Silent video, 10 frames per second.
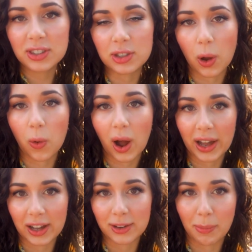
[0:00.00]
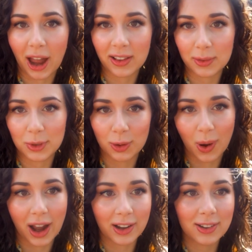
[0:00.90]
So I need to buy some new
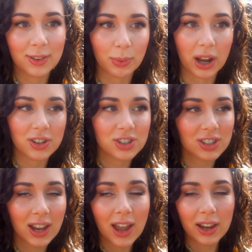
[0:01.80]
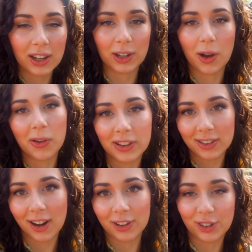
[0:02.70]
ones, which, you know,
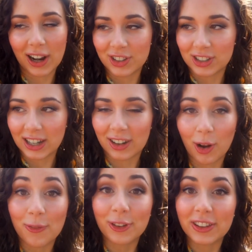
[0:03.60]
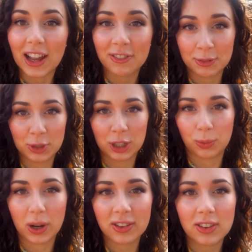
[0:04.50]
is not a tragedy. Hopefully they have some
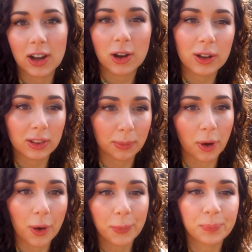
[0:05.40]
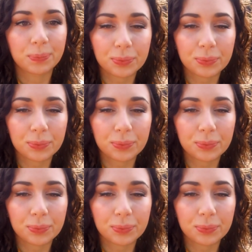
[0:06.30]
cute ones though at the mall.